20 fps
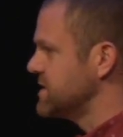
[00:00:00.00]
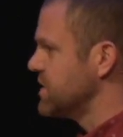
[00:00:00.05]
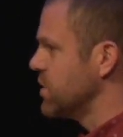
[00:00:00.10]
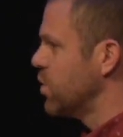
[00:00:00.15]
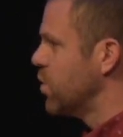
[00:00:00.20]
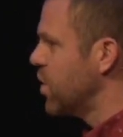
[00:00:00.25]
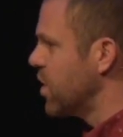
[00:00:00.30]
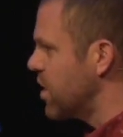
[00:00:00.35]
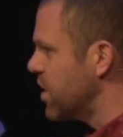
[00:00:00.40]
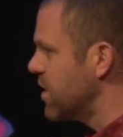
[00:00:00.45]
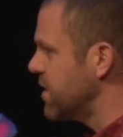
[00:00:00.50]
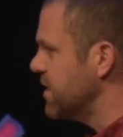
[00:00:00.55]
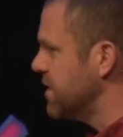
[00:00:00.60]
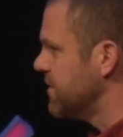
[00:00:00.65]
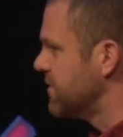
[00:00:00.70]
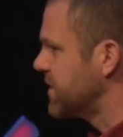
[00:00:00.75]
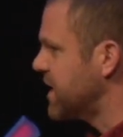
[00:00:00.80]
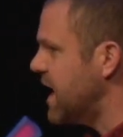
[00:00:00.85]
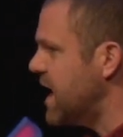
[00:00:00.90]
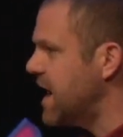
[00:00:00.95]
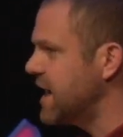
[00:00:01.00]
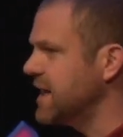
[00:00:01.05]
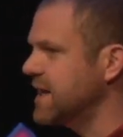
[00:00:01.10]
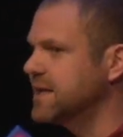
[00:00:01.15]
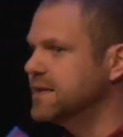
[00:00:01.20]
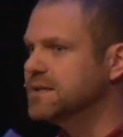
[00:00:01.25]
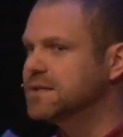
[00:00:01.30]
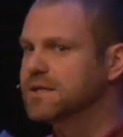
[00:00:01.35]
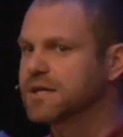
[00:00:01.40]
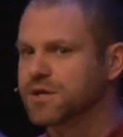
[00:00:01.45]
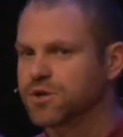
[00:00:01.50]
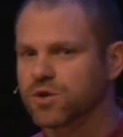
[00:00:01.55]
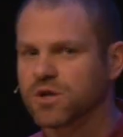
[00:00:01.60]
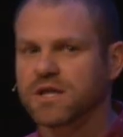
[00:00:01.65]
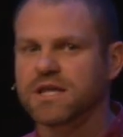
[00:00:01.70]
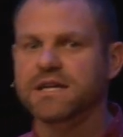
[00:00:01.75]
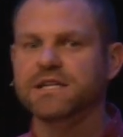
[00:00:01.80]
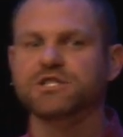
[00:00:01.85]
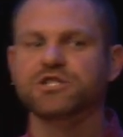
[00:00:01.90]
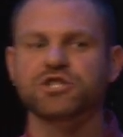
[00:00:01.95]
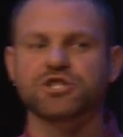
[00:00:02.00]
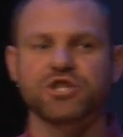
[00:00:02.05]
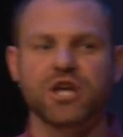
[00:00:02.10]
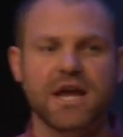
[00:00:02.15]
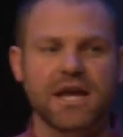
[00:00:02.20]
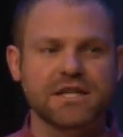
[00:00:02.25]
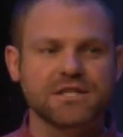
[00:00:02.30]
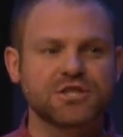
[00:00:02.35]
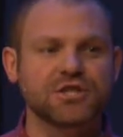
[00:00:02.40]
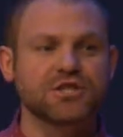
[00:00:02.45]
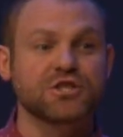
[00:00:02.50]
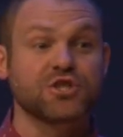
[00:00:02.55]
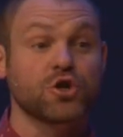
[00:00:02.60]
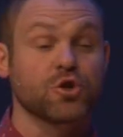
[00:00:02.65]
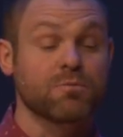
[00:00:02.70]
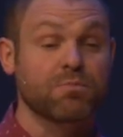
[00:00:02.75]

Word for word: the Word of God, it literally changes your